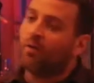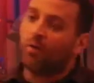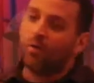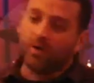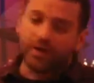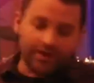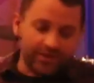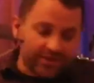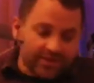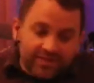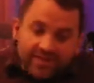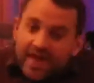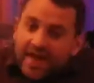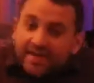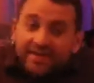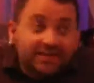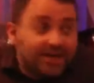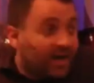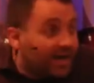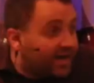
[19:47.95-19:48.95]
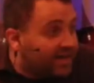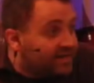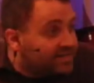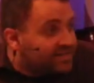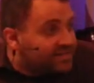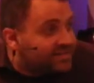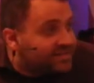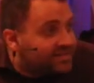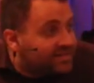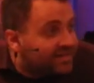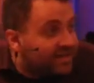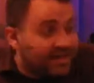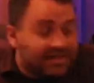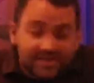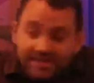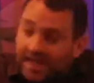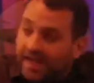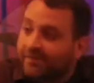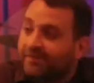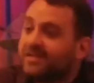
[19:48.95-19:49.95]
What do you think that does
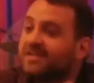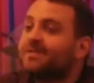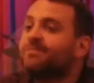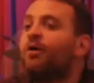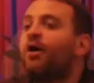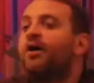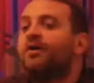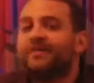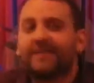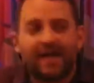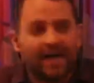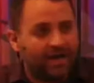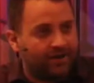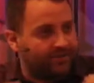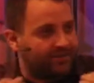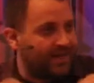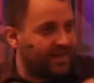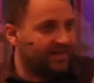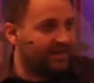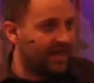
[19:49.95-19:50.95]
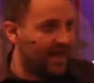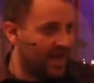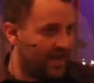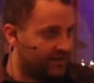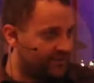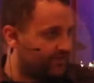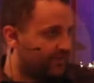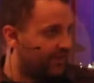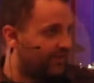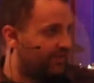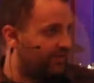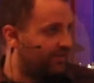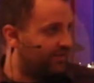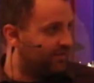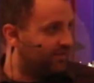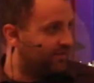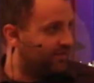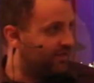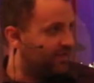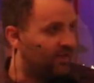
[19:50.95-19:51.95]
inside of a small town like Nazareth?
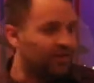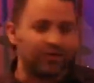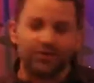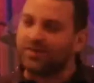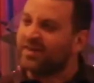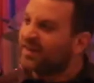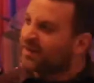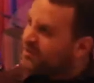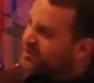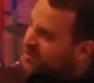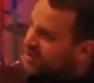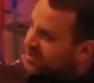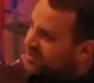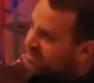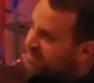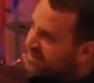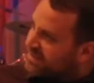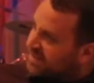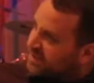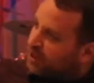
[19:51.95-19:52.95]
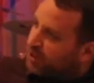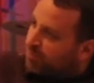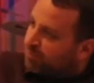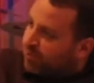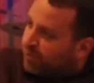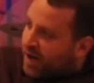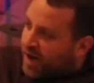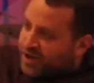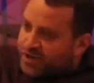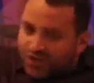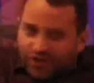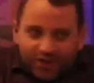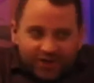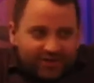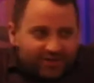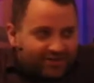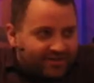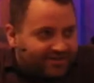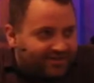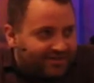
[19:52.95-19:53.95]
Do you think there starts to be a little
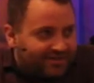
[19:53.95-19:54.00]
pressure?